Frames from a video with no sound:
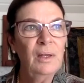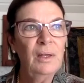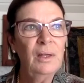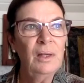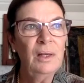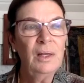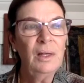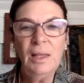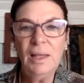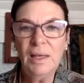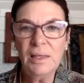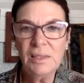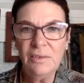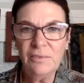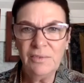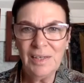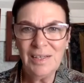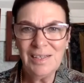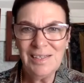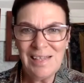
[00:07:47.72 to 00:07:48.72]

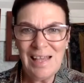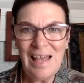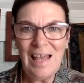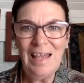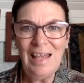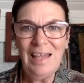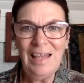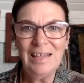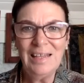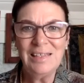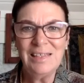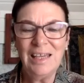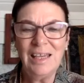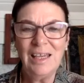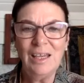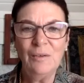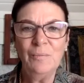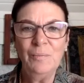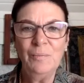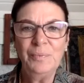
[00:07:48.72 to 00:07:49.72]
collective
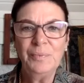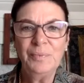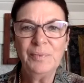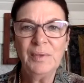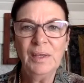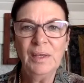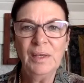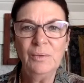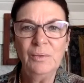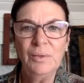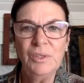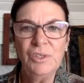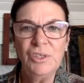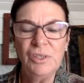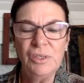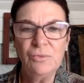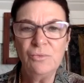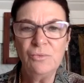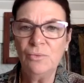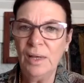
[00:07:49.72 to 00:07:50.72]
anxiety. It was
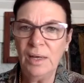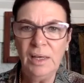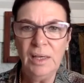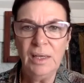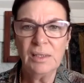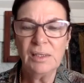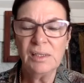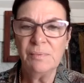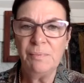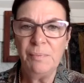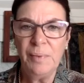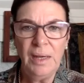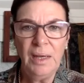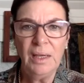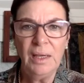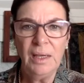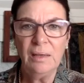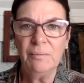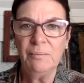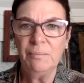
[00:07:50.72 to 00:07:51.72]
just running,
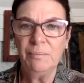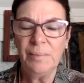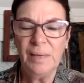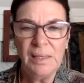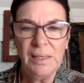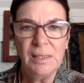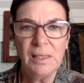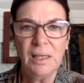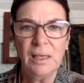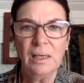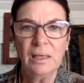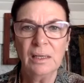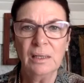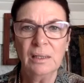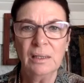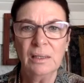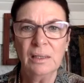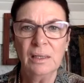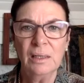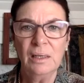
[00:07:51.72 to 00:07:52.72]
spinning, buzzing,
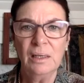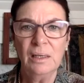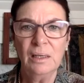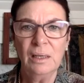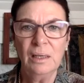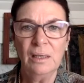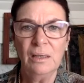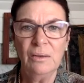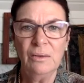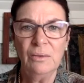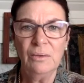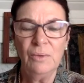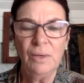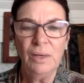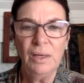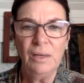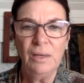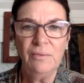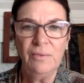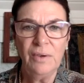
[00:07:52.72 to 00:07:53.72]
and
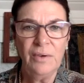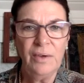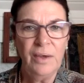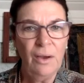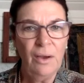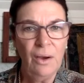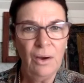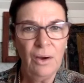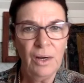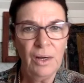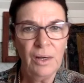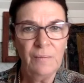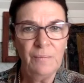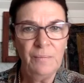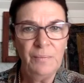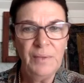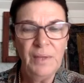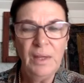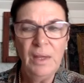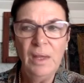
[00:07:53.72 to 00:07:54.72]
running very hard.
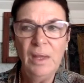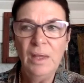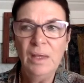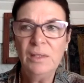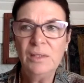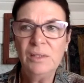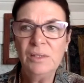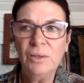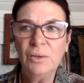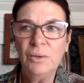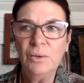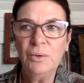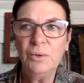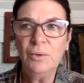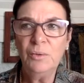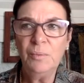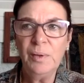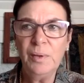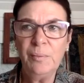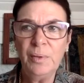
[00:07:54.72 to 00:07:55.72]
So
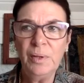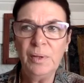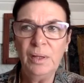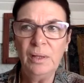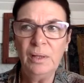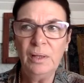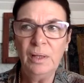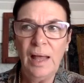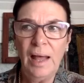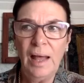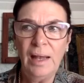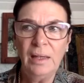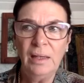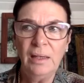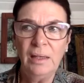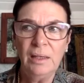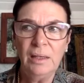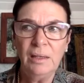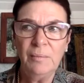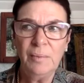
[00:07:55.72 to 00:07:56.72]
people had,
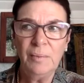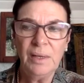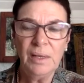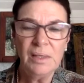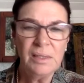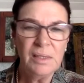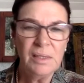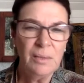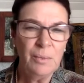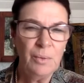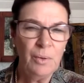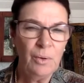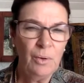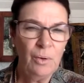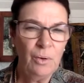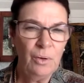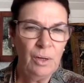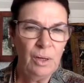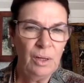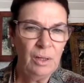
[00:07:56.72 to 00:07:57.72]
because they were
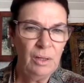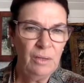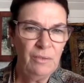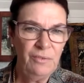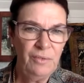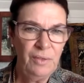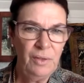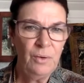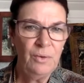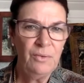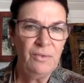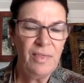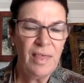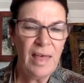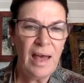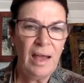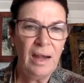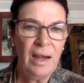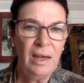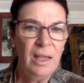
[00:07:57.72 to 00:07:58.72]
caught in the flow of
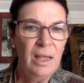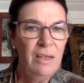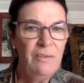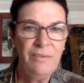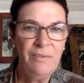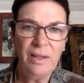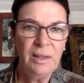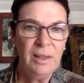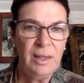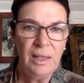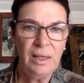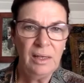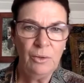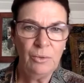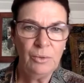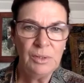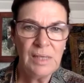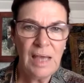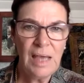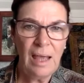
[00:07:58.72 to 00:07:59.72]
that, felt they'd
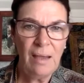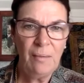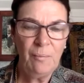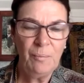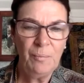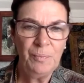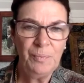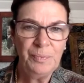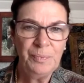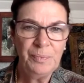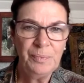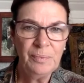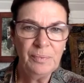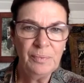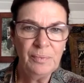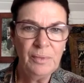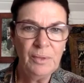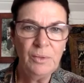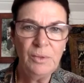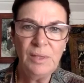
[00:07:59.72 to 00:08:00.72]
no time
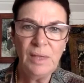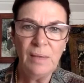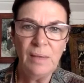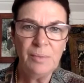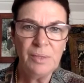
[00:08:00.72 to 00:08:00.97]
to